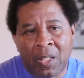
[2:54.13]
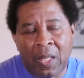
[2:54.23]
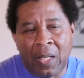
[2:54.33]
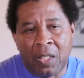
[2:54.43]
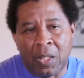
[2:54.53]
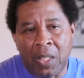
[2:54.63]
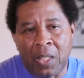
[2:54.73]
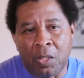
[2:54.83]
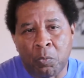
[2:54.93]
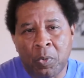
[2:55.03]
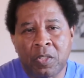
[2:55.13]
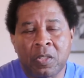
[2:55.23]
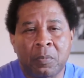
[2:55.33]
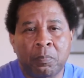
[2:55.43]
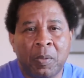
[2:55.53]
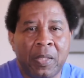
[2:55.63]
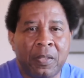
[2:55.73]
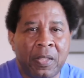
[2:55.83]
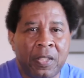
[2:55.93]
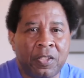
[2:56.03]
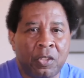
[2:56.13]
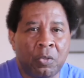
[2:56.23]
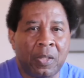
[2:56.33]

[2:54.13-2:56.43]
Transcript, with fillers: And and the richest plantation owner